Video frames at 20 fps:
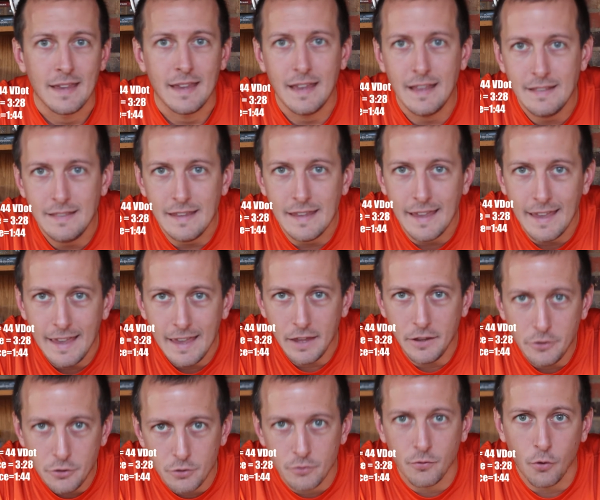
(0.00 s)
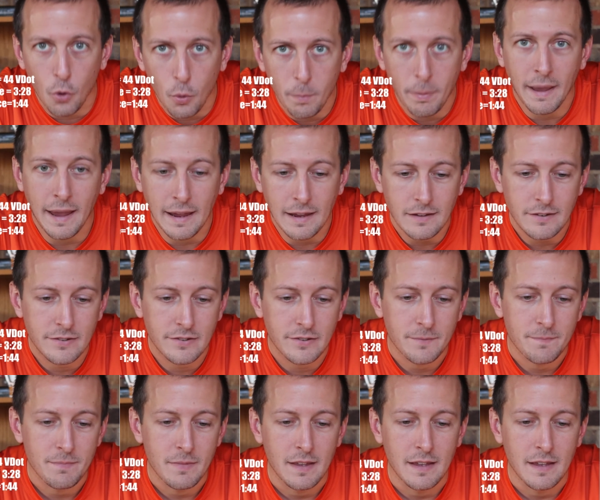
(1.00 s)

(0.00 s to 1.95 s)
in the interval pace,